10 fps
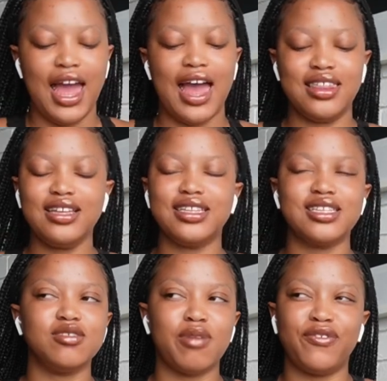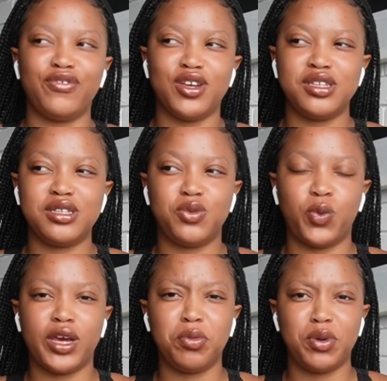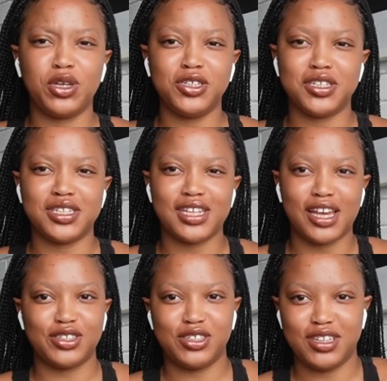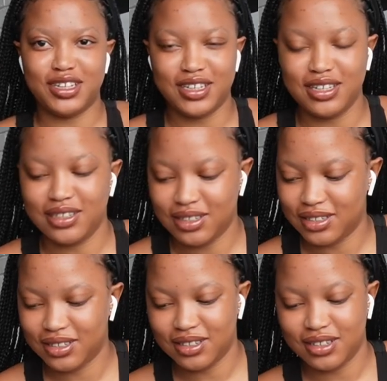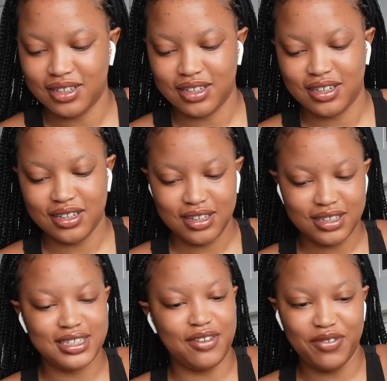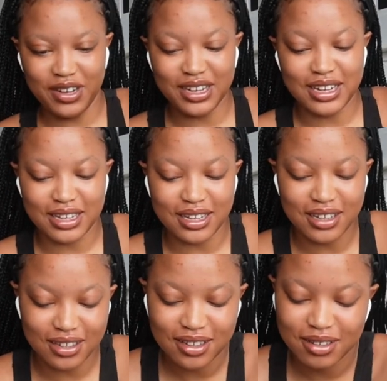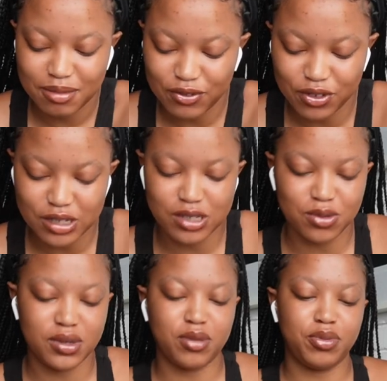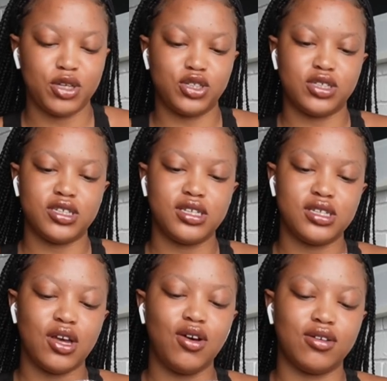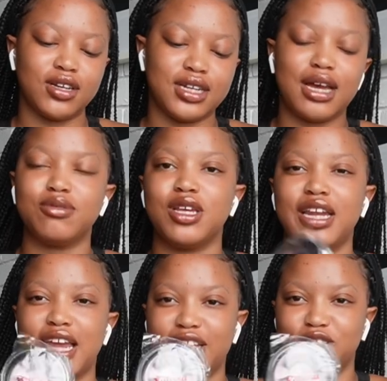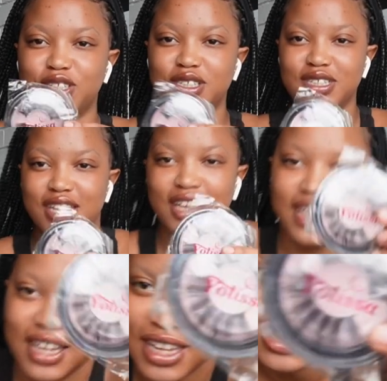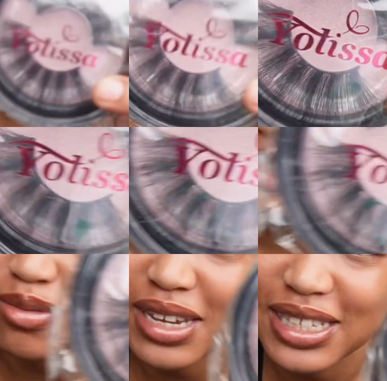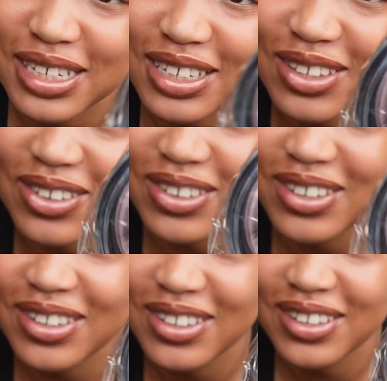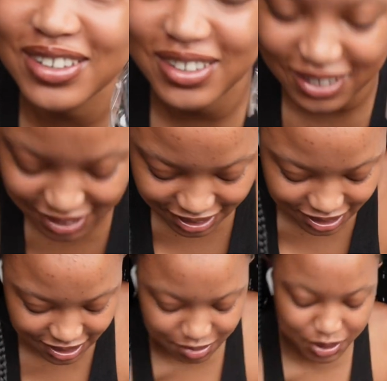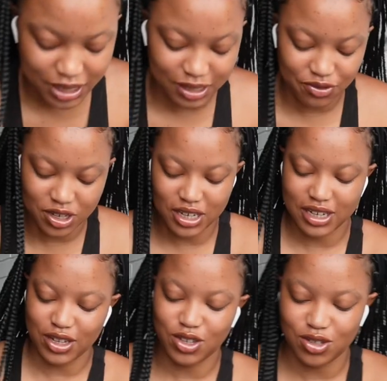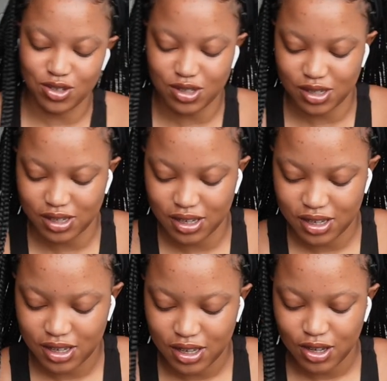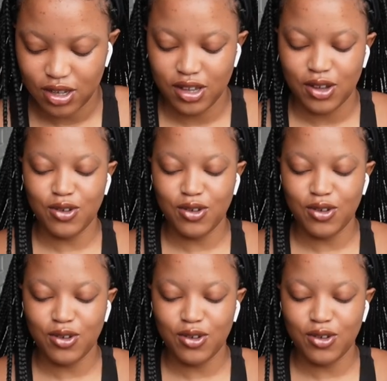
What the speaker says: I think this is my first wig purchase, actually. Definitely my first wig purchase. Oh, it comes with lashes. They're very dramatic though. But it's very cute.